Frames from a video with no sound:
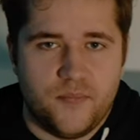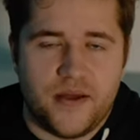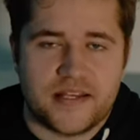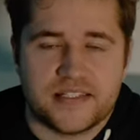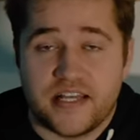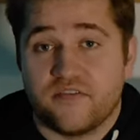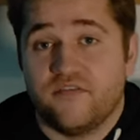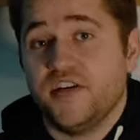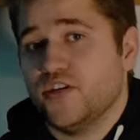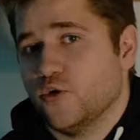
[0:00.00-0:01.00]
the best like
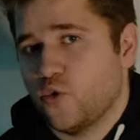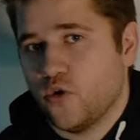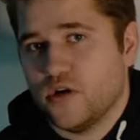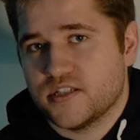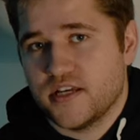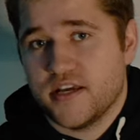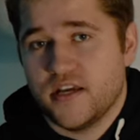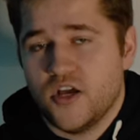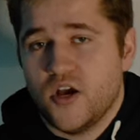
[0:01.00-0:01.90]
video quality,